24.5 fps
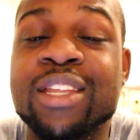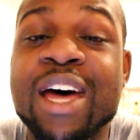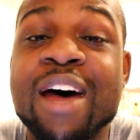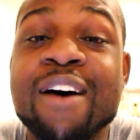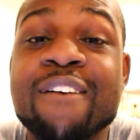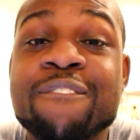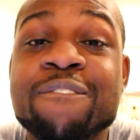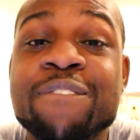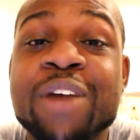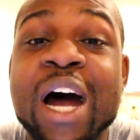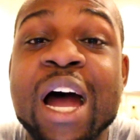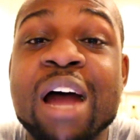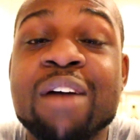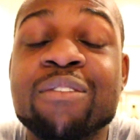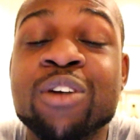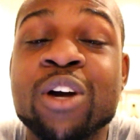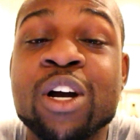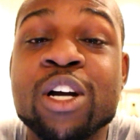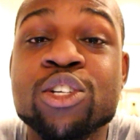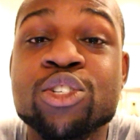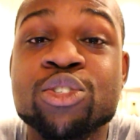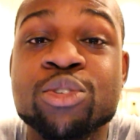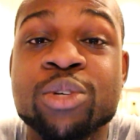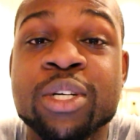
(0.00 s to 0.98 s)
that
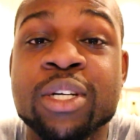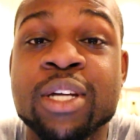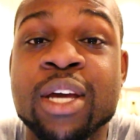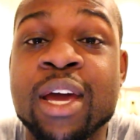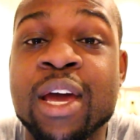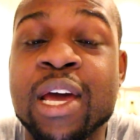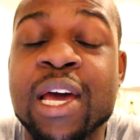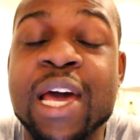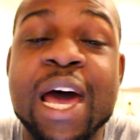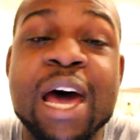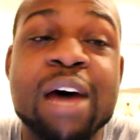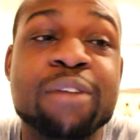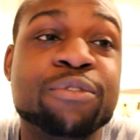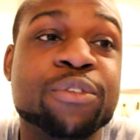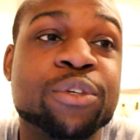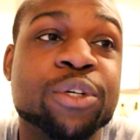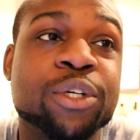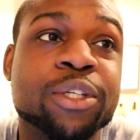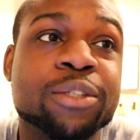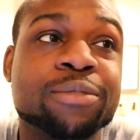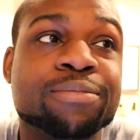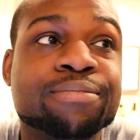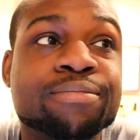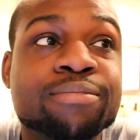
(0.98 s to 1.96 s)
500
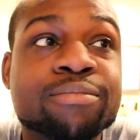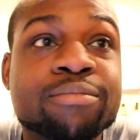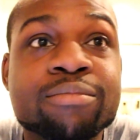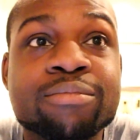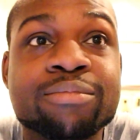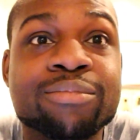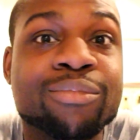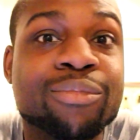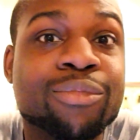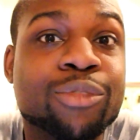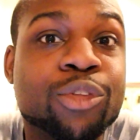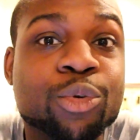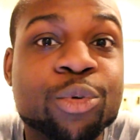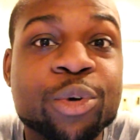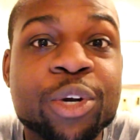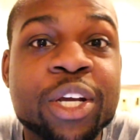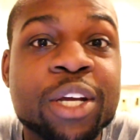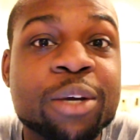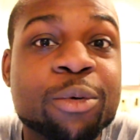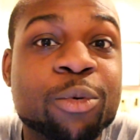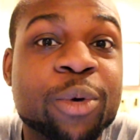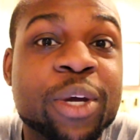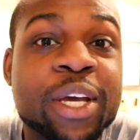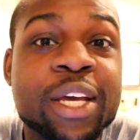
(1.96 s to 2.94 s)
after
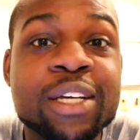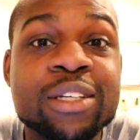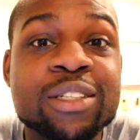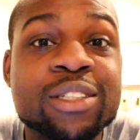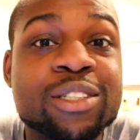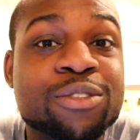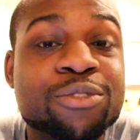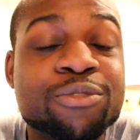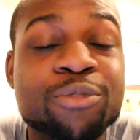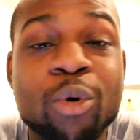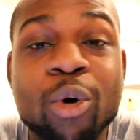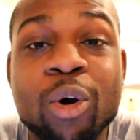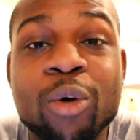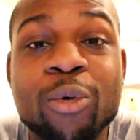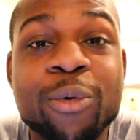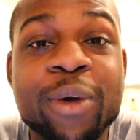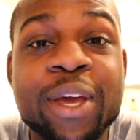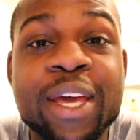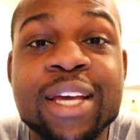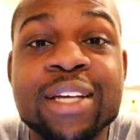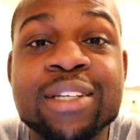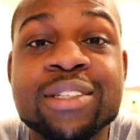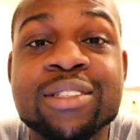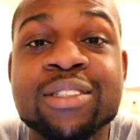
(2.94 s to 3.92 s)
three weeks, four
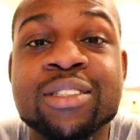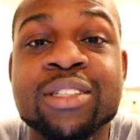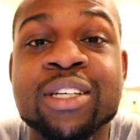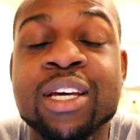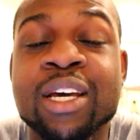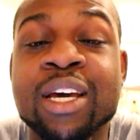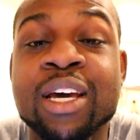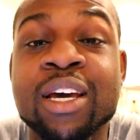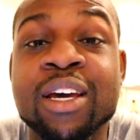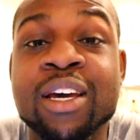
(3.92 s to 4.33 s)
weeks,